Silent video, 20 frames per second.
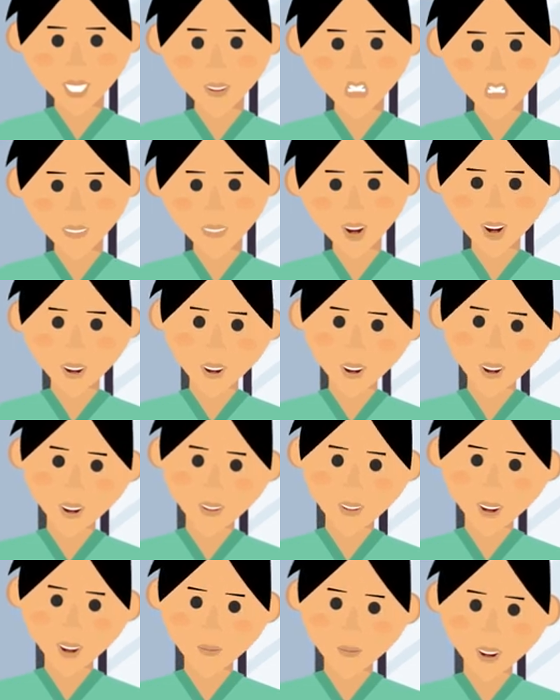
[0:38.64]
through a variety of
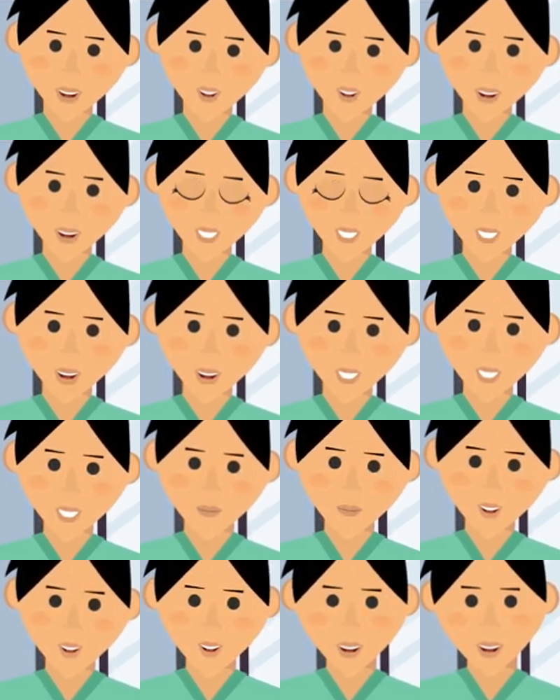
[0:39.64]
methods is
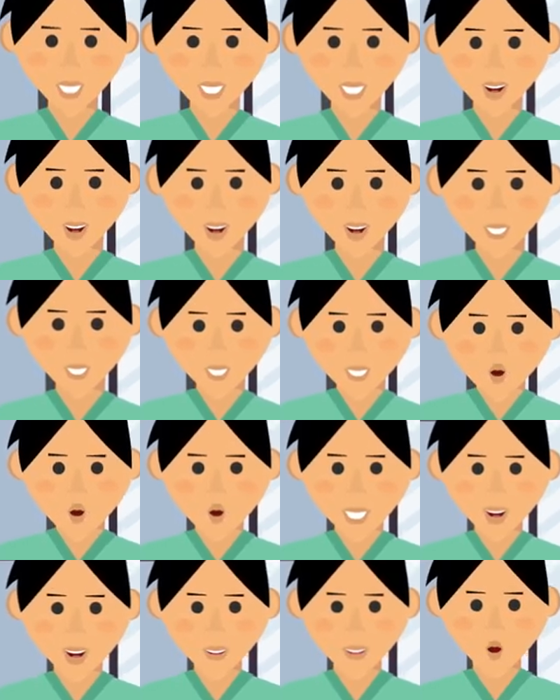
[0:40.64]
often best to
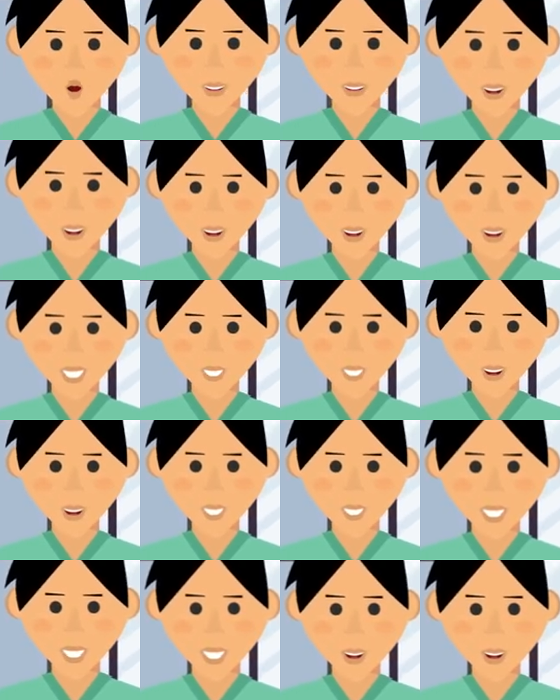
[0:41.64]
evaluate the success of